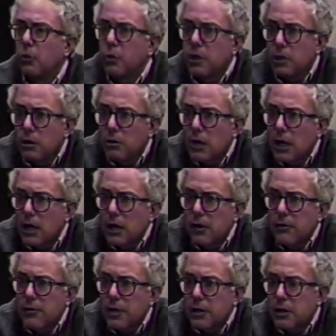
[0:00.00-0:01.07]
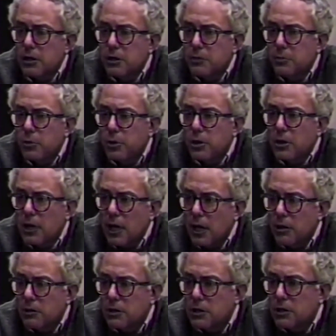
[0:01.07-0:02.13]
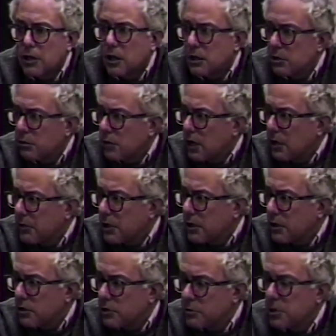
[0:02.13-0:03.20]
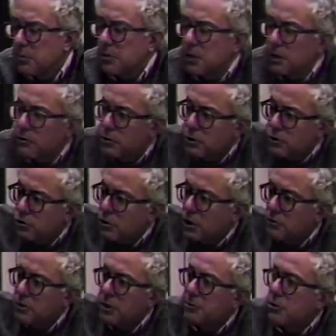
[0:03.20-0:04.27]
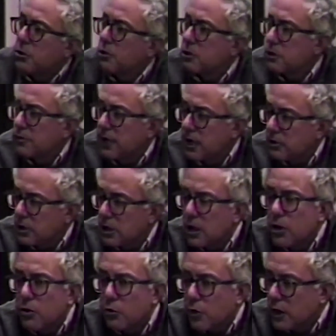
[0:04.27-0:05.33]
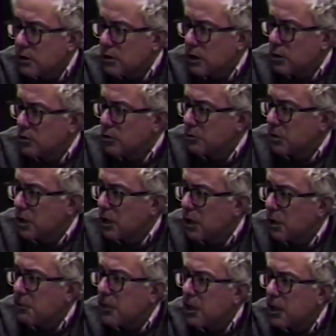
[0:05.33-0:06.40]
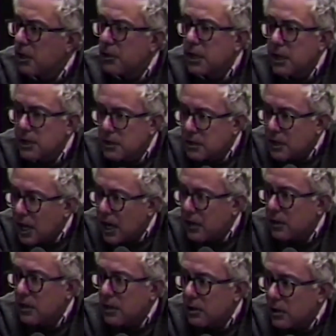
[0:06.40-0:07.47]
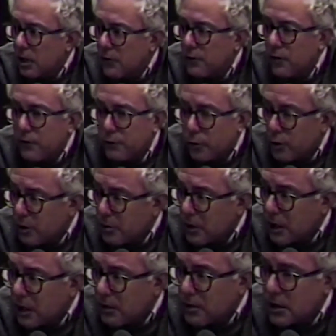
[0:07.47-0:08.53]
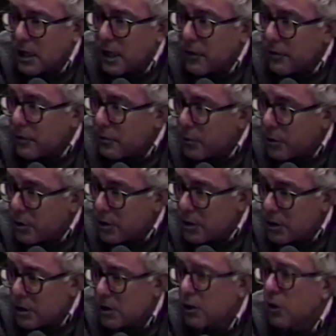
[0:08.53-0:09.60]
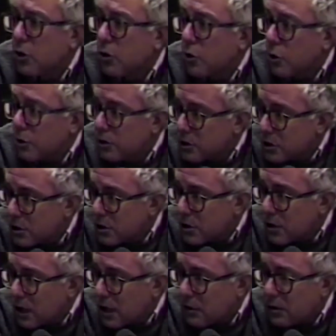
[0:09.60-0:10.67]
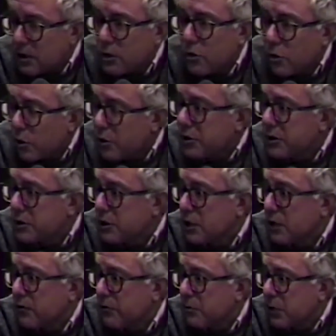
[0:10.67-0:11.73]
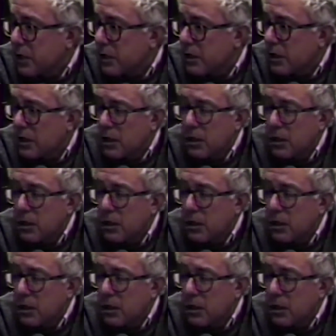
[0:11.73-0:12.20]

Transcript: we don't have at this point the housing stock to accommodate those people, and that of course drives up the cost of housing. Rents are zooming up. There is not enough affordable housing either in Burlington or in Chittenden County or in the state of Vermont.